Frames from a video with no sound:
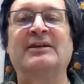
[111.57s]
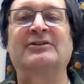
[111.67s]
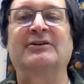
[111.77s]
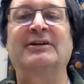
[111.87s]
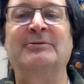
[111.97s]

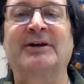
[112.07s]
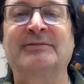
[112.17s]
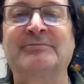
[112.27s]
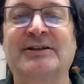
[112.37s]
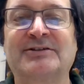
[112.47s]
So
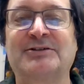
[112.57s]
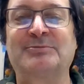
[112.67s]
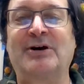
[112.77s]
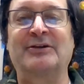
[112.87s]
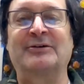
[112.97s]
anyway, that's
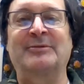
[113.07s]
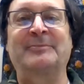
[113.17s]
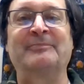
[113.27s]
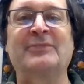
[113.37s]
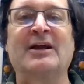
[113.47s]
just bothering me.
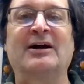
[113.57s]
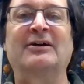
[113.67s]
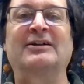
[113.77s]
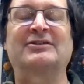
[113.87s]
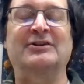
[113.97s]
All right.